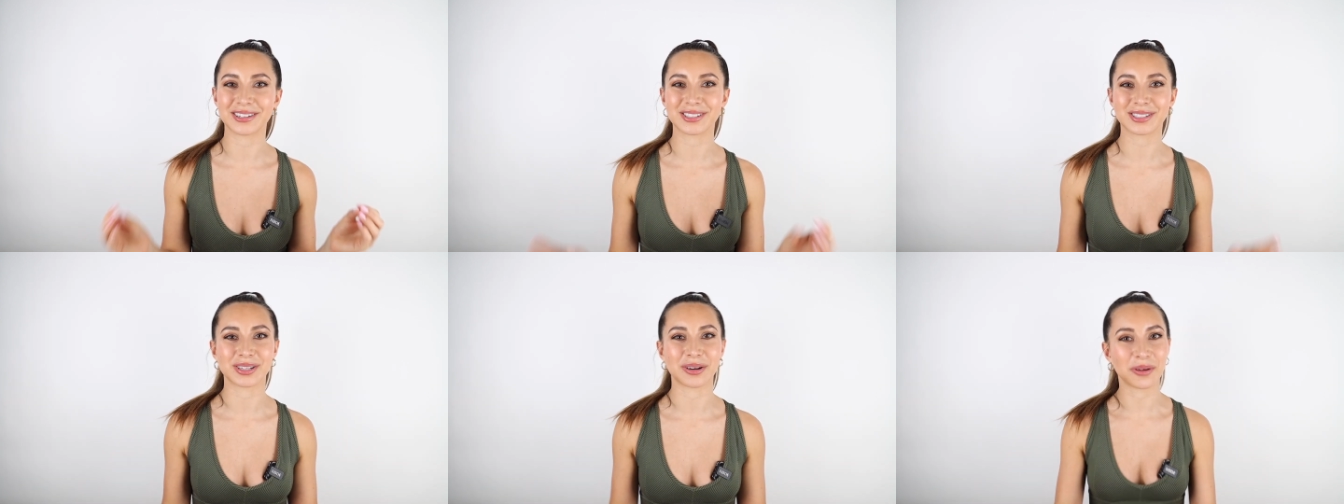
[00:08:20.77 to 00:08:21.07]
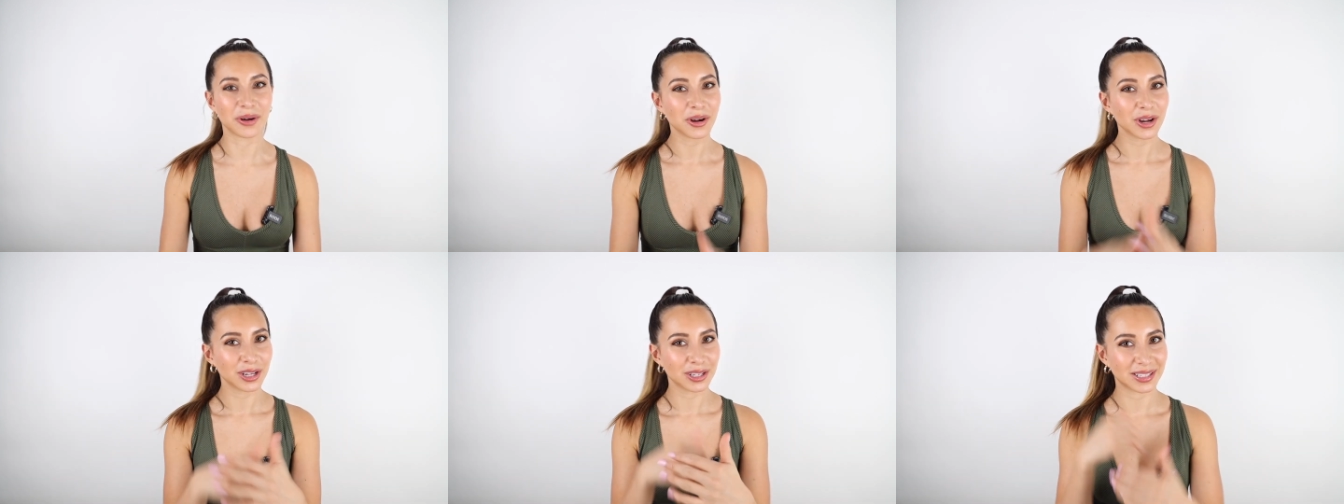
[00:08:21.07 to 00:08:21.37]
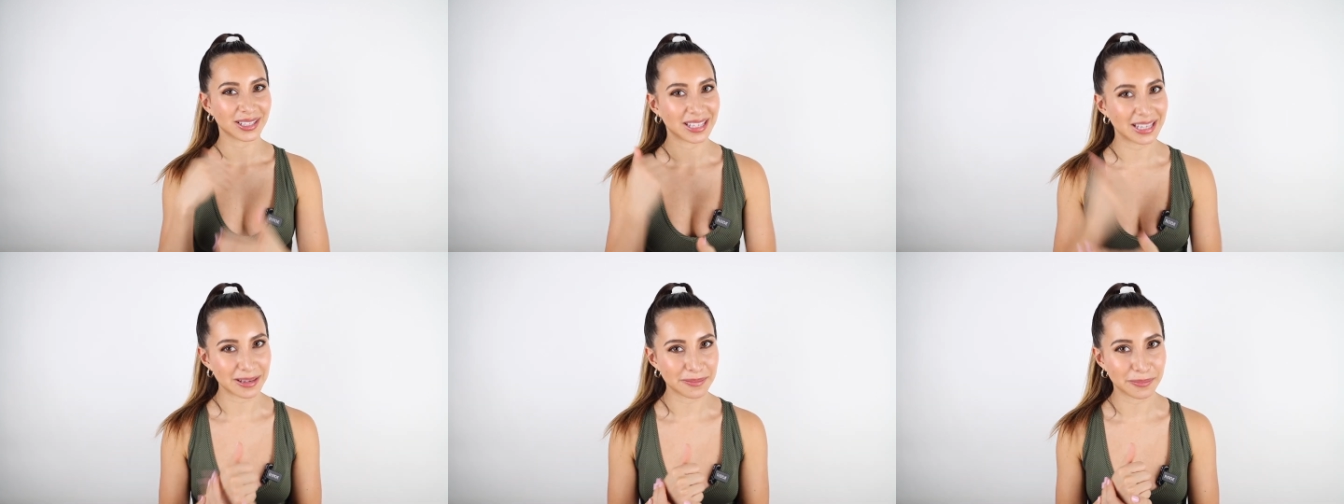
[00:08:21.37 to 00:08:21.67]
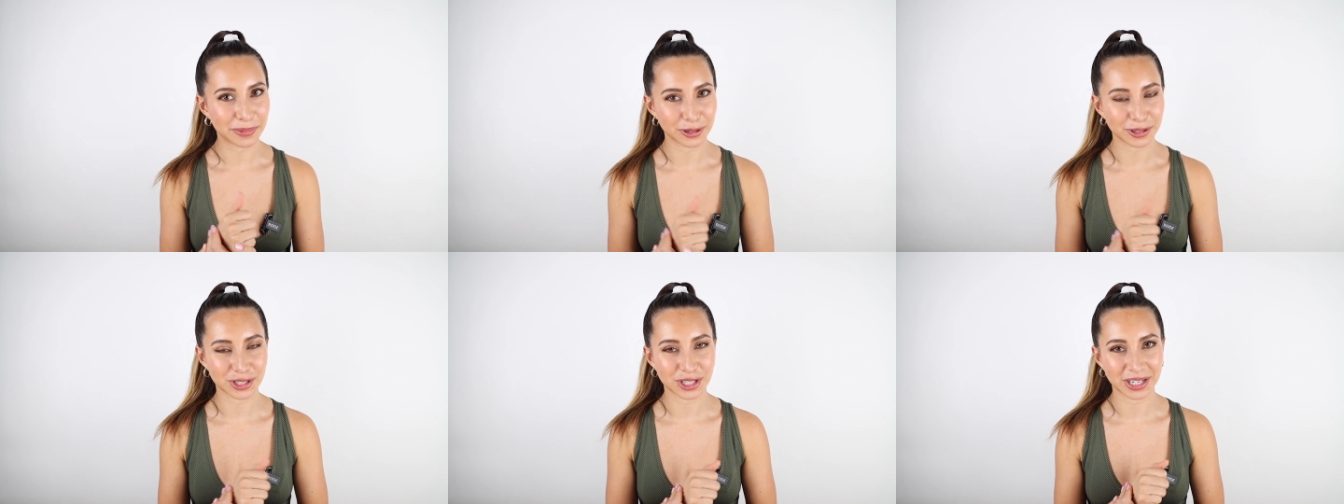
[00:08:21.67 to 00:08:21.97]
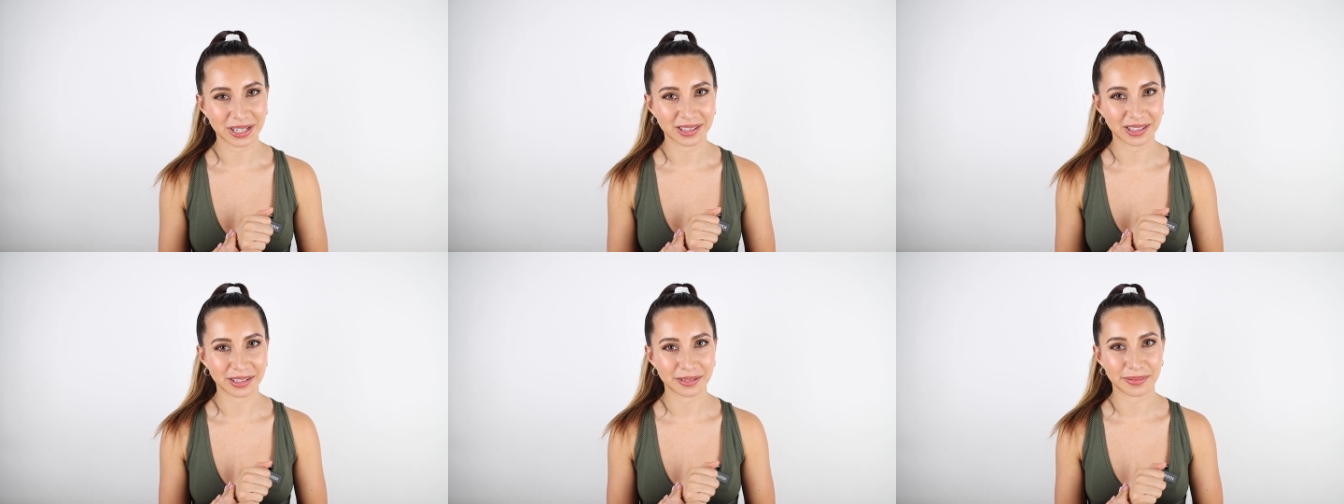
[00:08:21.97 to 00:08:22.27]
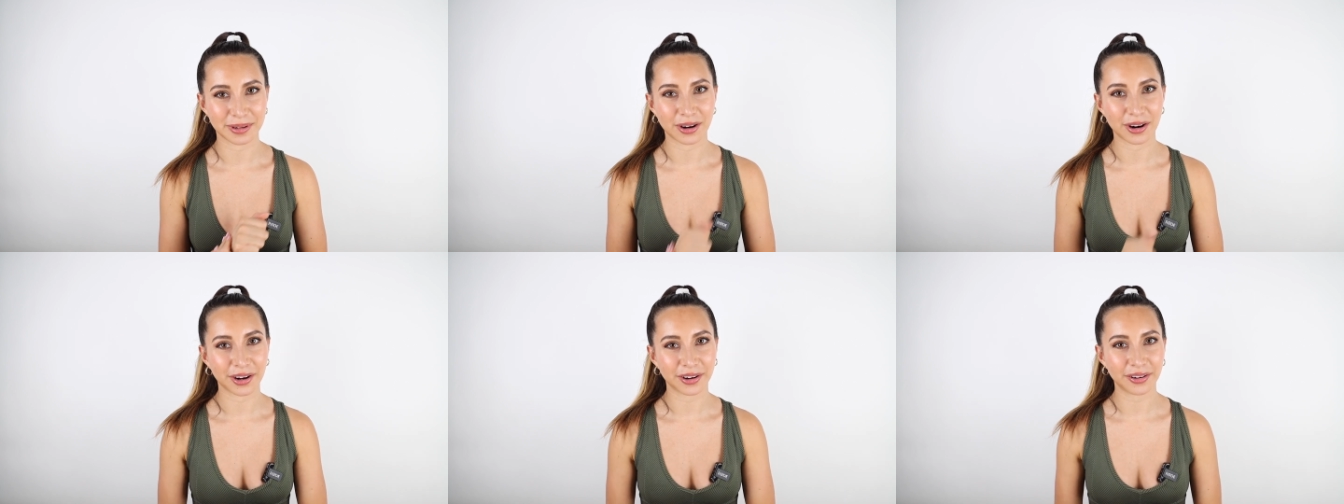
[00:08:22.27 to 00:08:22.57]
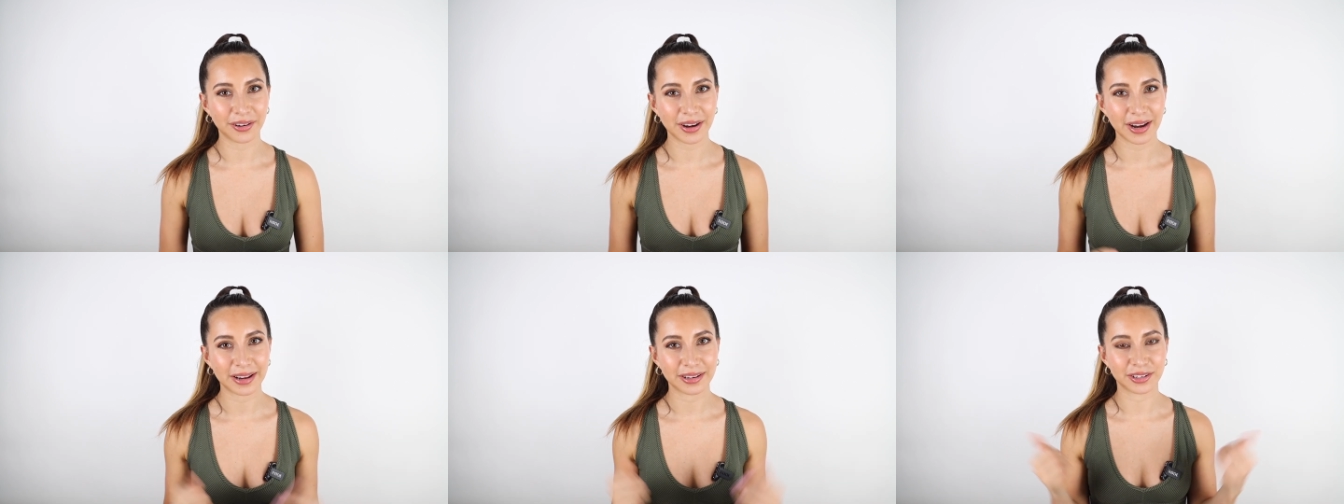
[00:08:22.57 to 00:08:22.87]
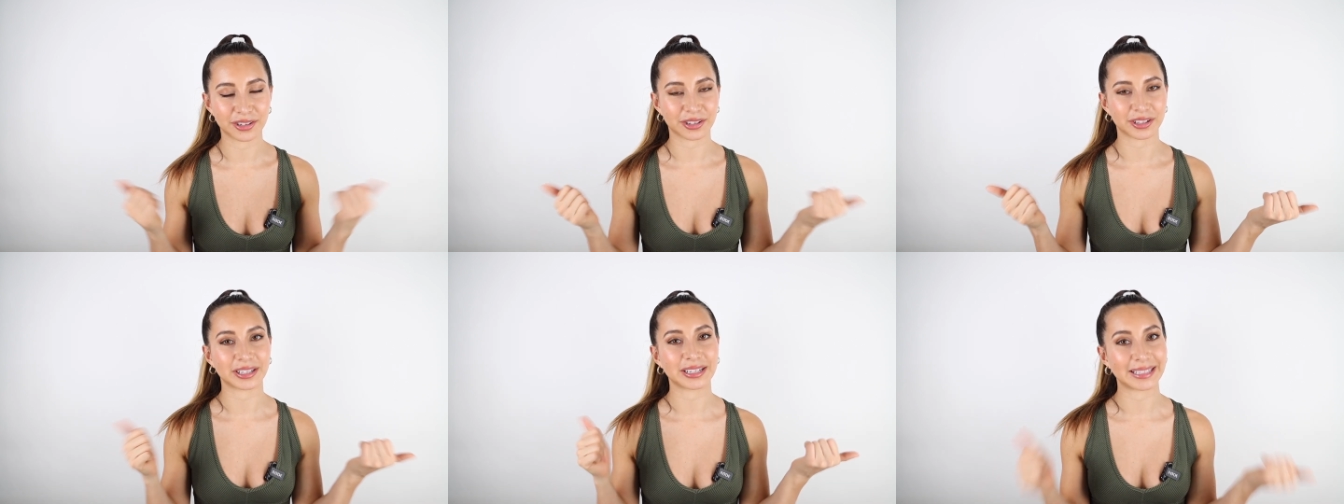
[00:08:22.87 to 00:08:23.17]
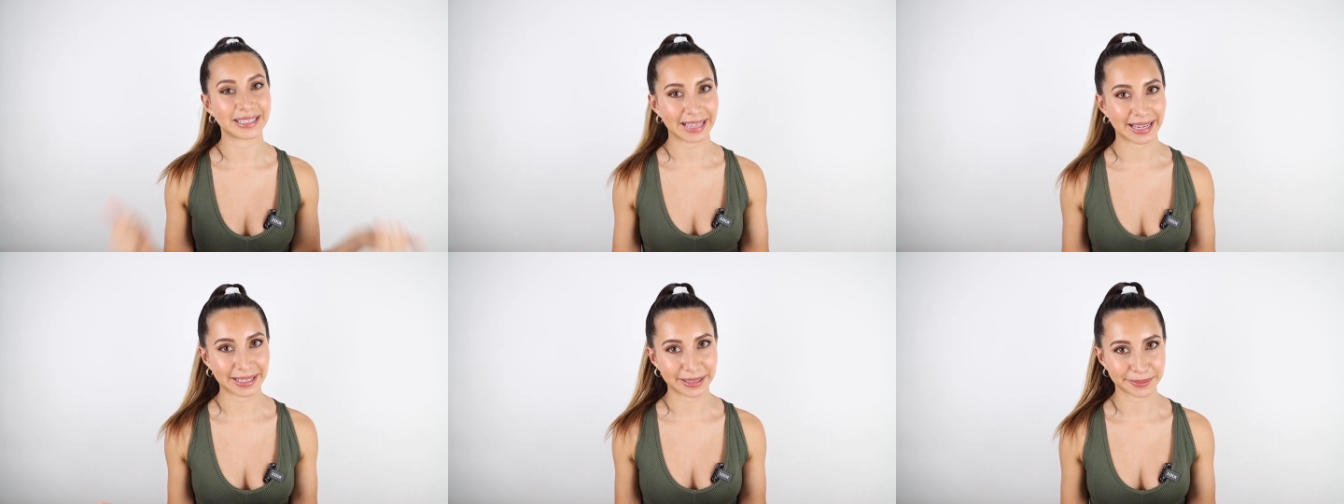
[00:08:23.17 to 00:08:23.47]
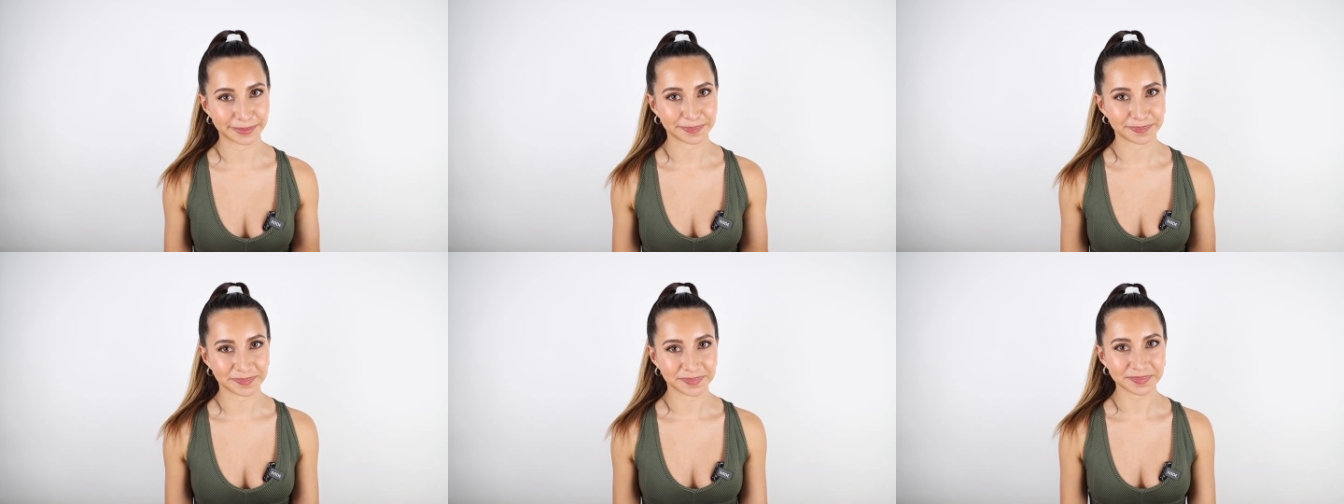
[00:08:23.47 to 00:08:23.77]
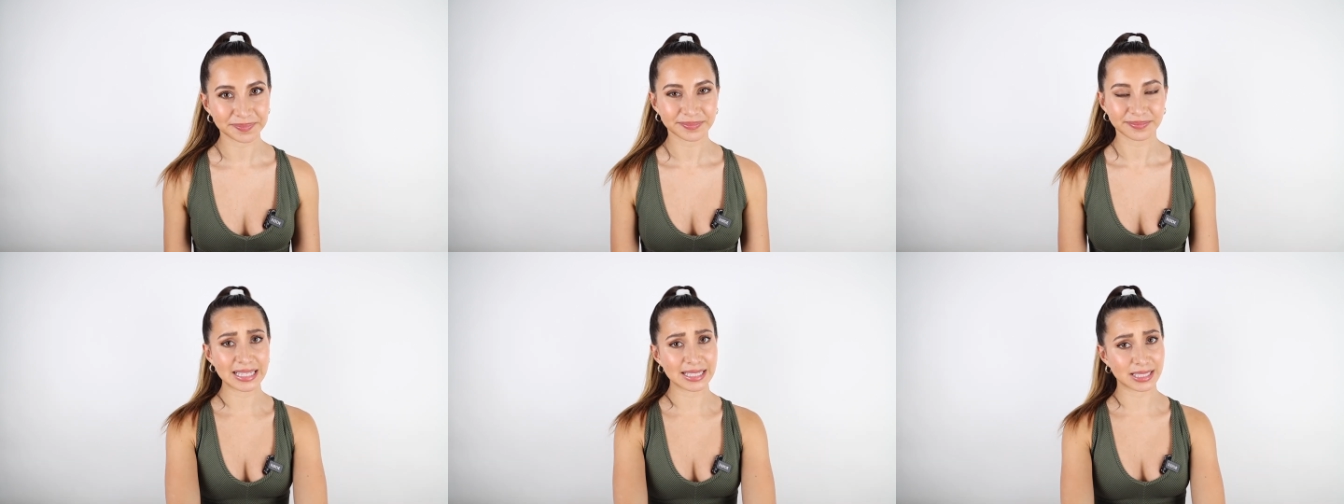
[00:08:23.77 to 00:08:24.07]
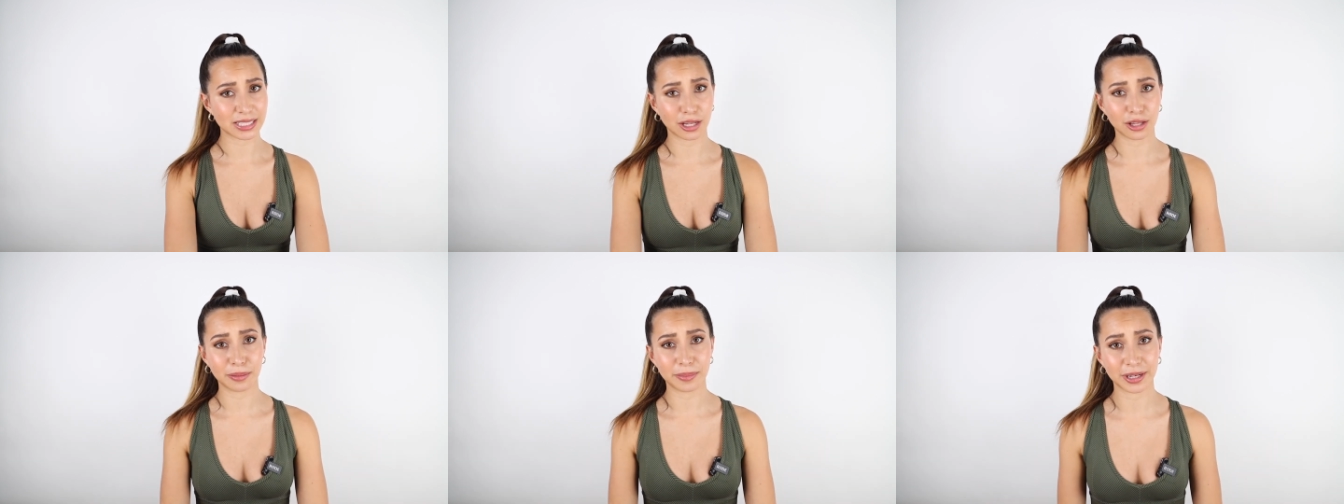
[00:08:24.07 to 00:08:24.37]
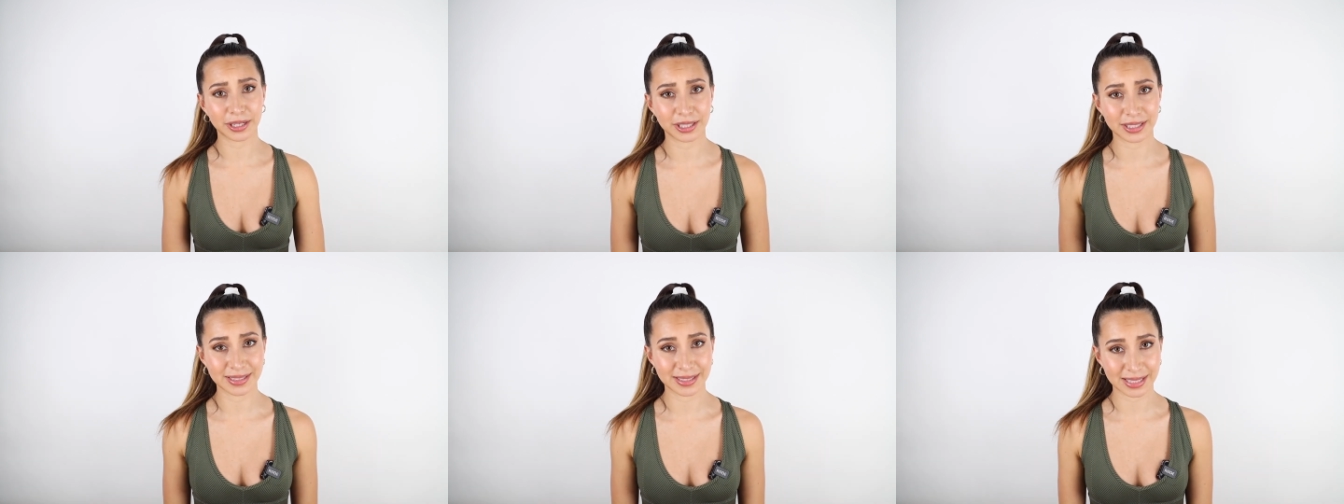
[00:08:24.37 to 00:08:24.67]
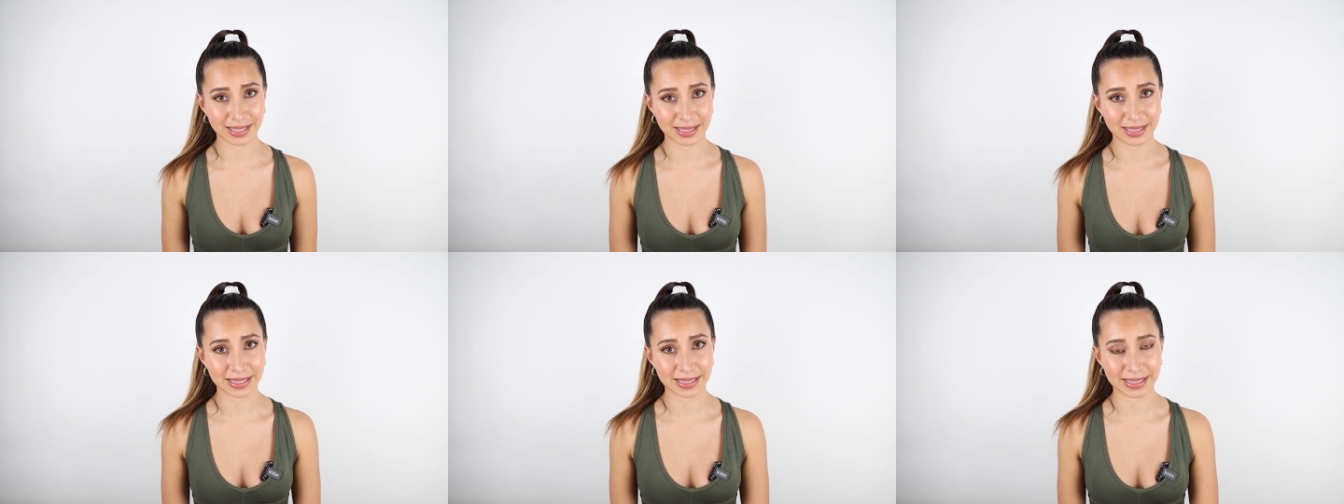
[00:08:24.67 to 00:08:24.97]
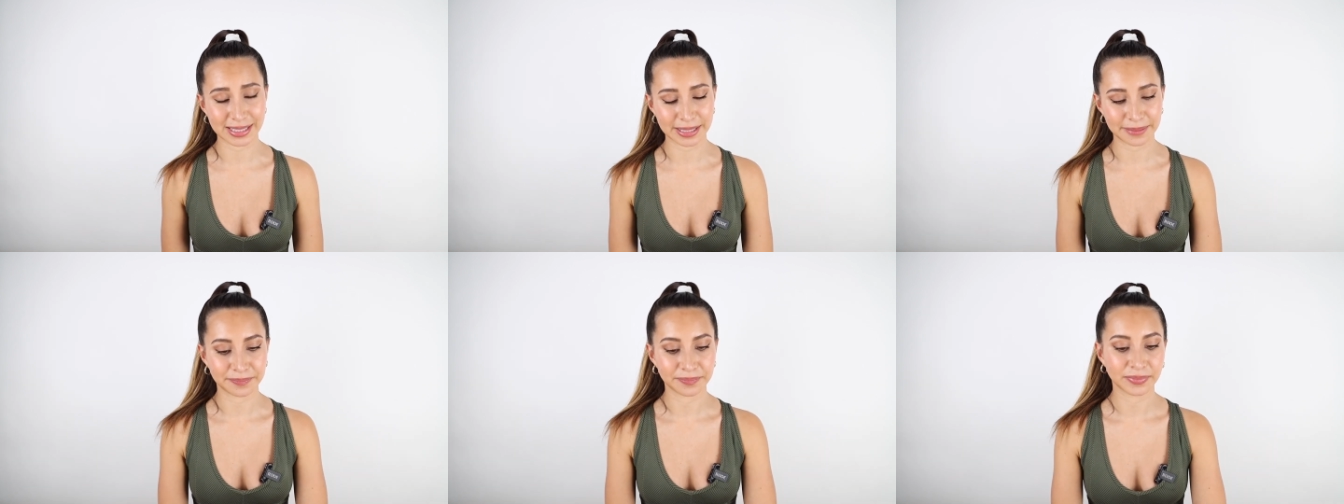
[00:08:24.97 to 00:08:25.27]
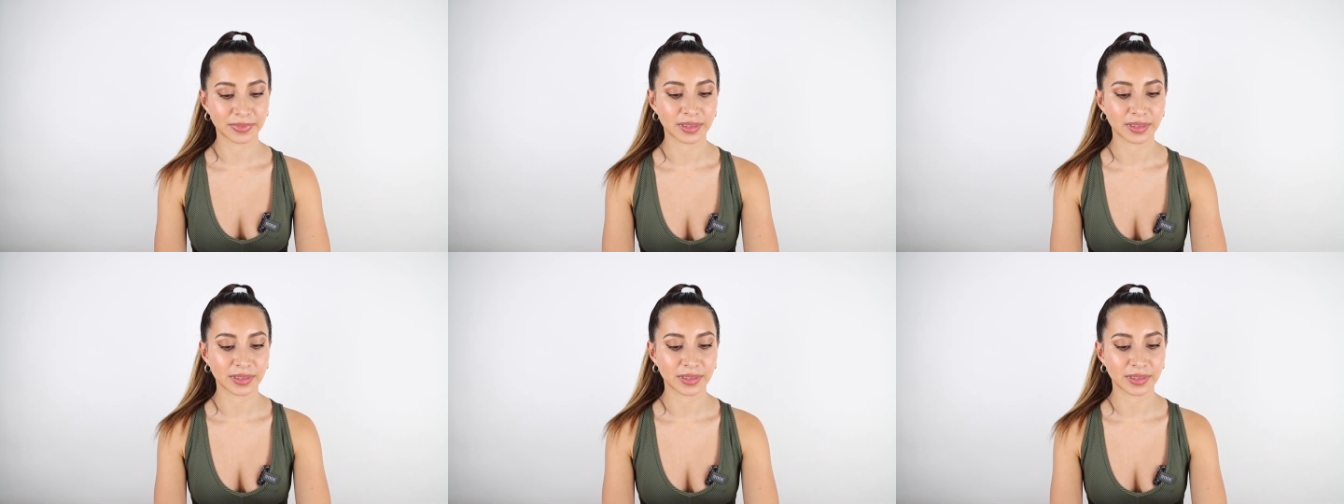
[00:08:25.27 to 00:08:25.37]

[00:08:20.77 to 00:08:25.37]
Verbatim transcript: So keep pushing a little bit harder and you're gonna get it. It's all about consistency.